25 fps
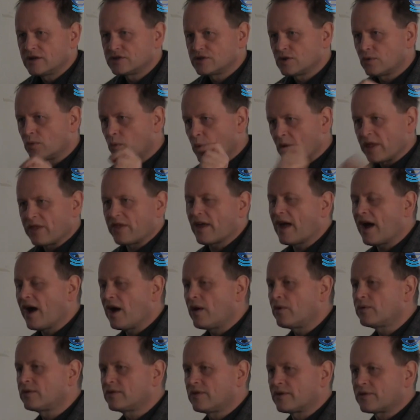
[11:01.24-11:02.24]
So
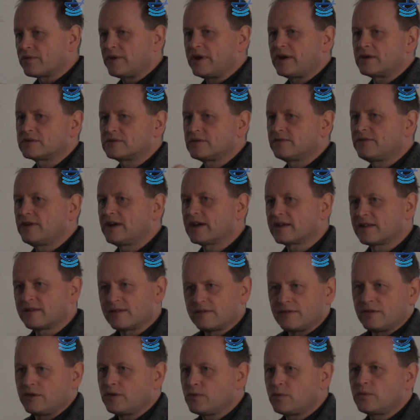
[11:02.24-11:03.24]
without the greenhouse
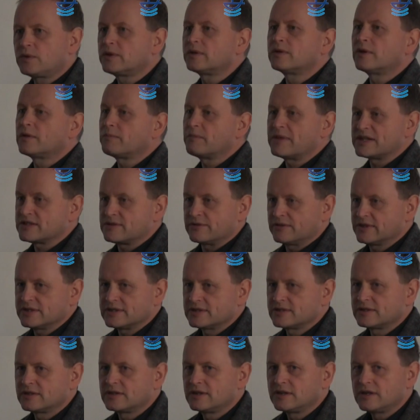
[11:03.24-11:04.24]
effect, you wouldn't have measured
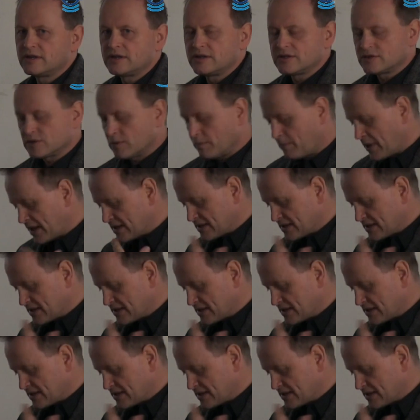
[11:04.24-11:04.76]
this. So